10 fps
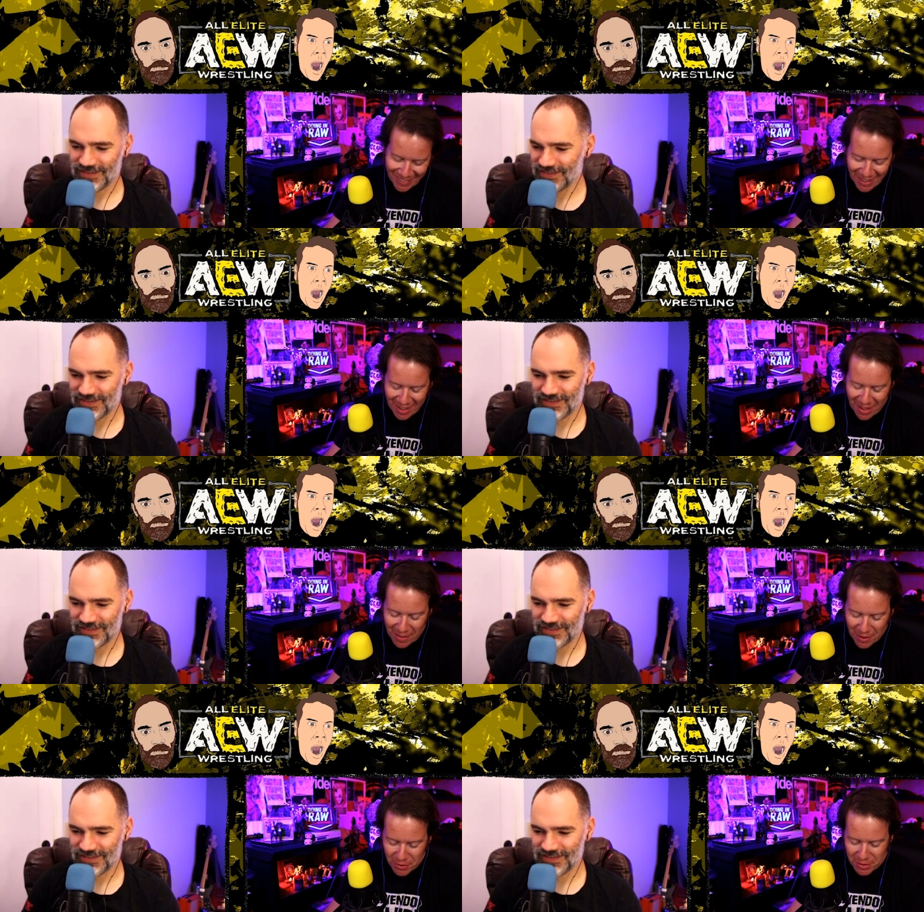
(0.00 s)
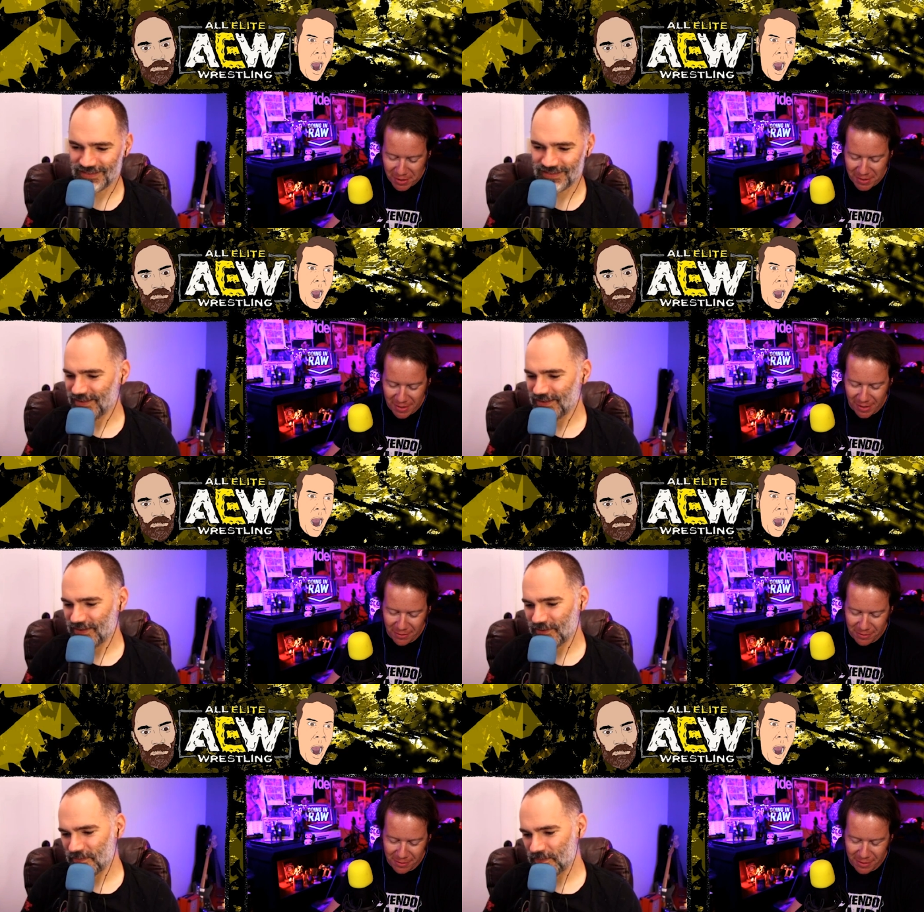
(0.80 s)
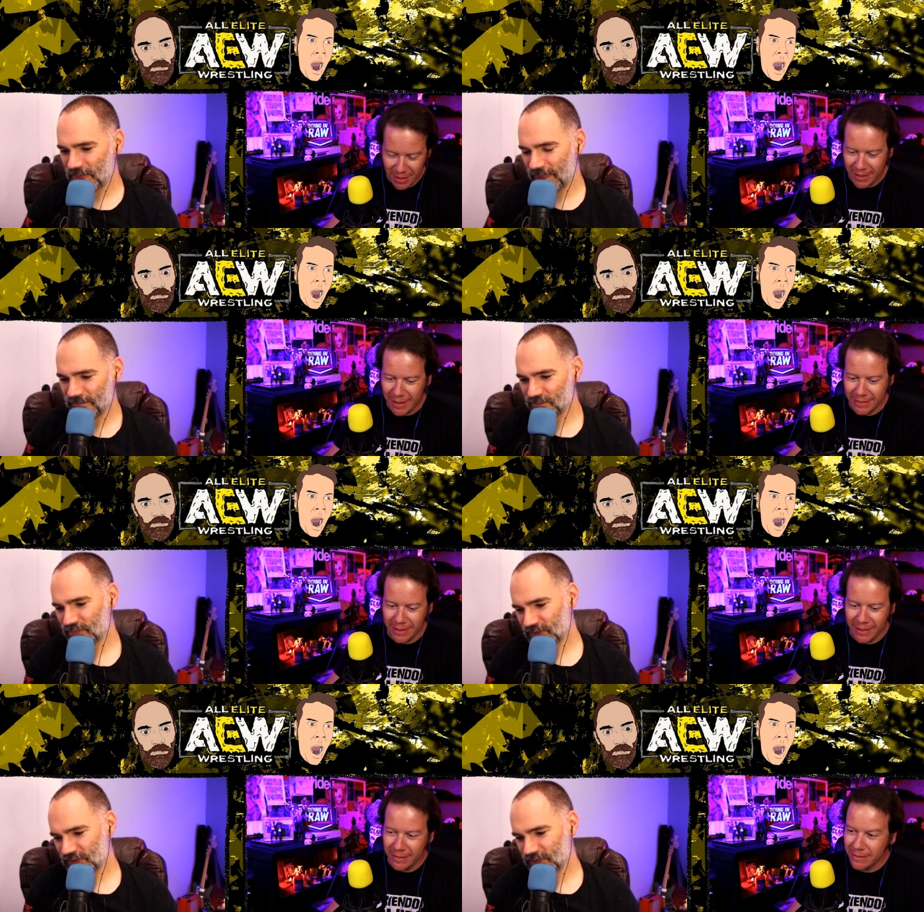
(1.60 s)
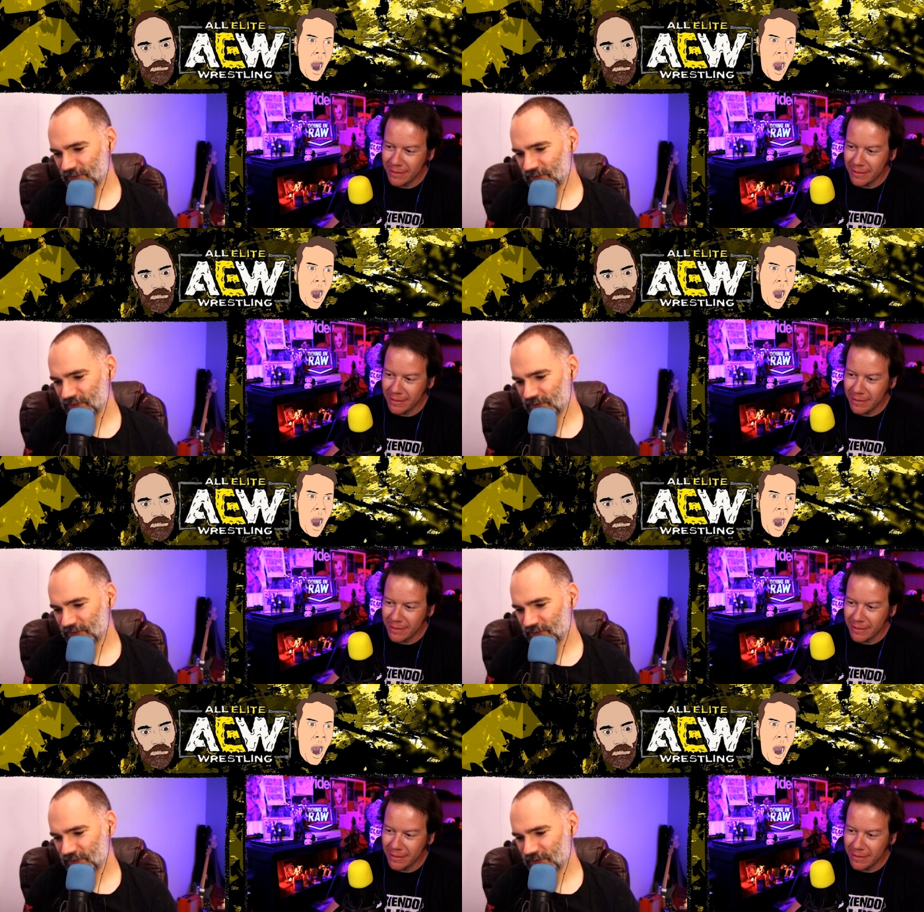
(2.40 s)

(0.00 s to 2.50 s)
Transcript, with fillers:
Speaker 1: Oh, that was good stuff. Yeah, I like that.